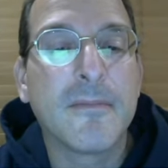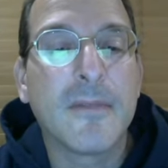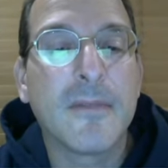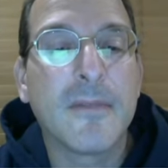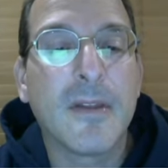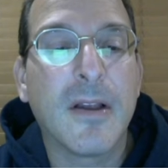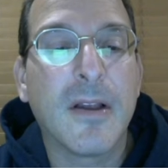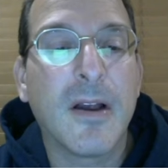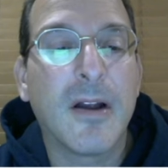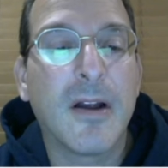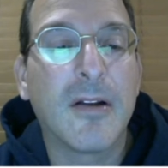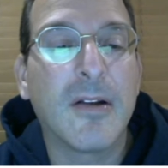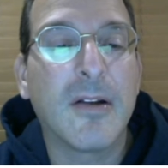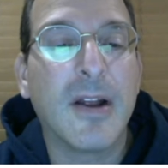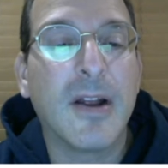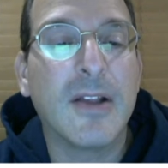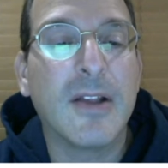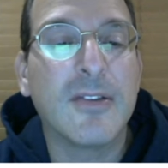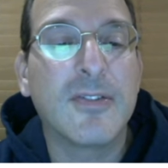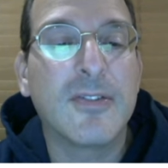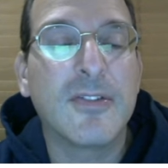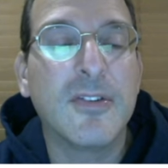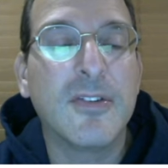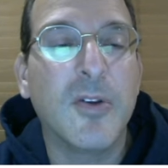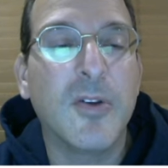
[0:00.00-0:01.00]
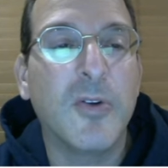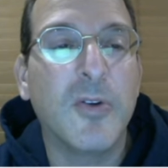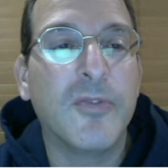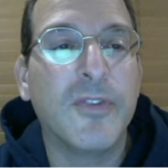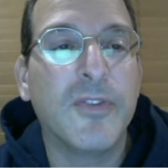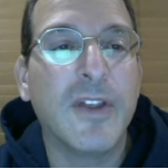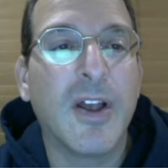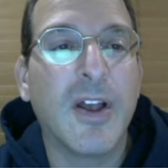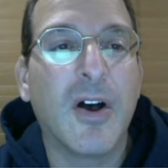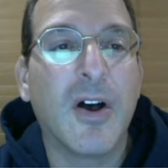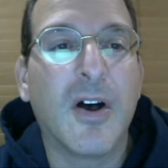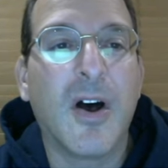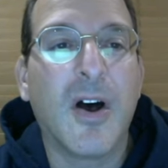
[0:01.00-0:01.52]
All right,
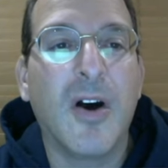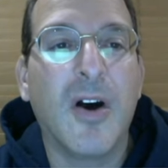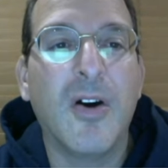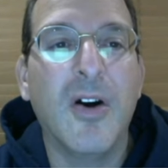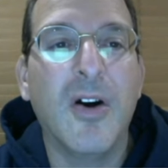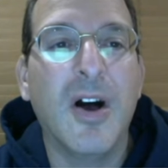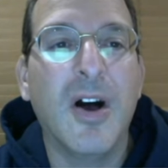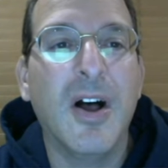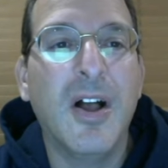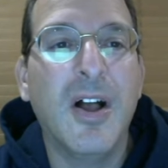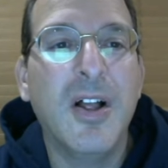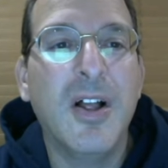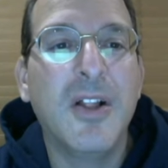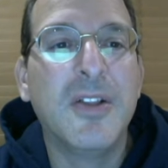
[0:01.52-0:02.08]
slofie. I'll, I'll uh,